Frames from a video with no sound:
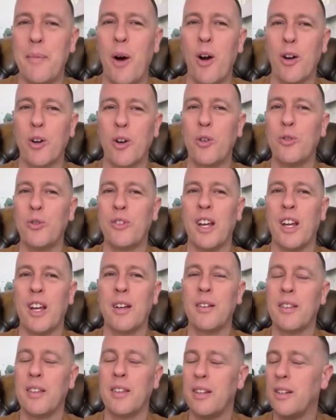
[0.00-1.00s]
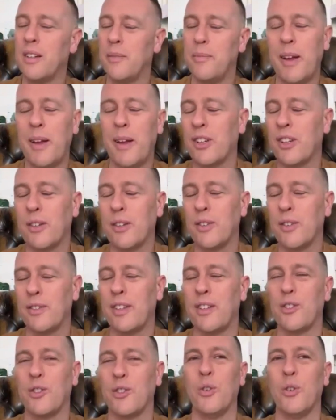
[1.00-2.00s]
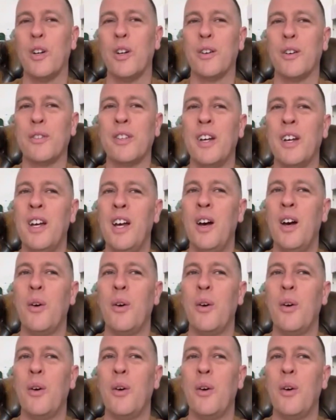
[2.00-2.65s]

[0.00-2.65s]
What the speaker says: Oracle deck, the Magic of Essential Oils,